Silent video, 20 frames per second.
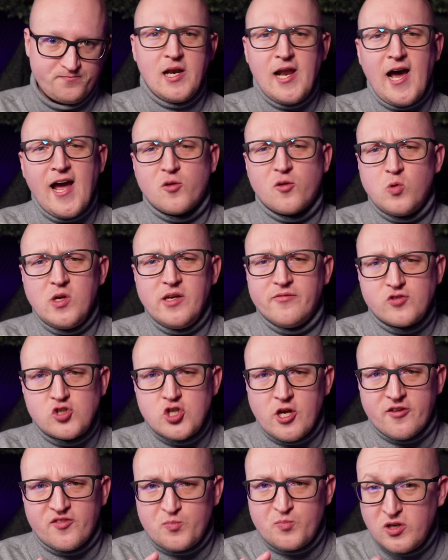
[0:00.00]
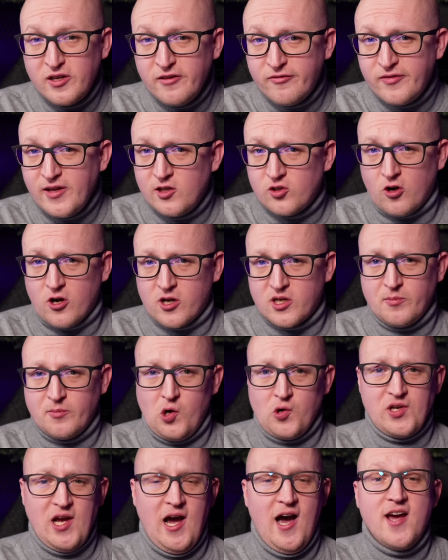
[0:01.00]
like we've just briefly talked
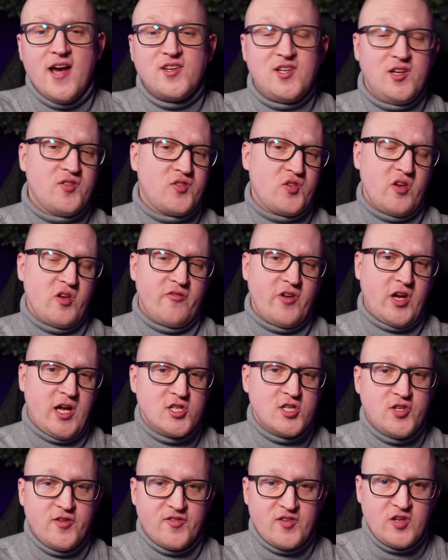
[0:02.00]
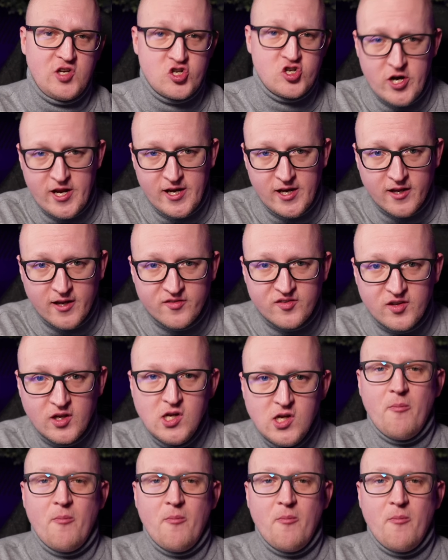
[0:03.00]
about IT certifications and trainings,